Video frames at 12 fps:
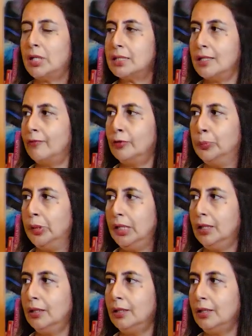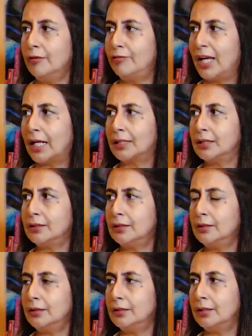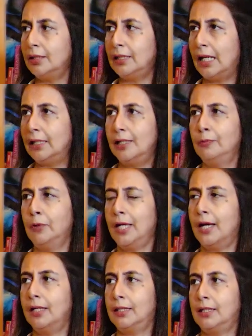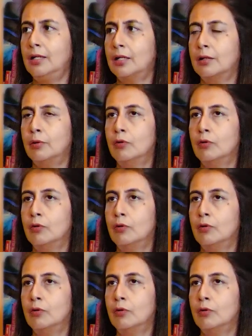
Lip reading: has never been a factor in any way, I think.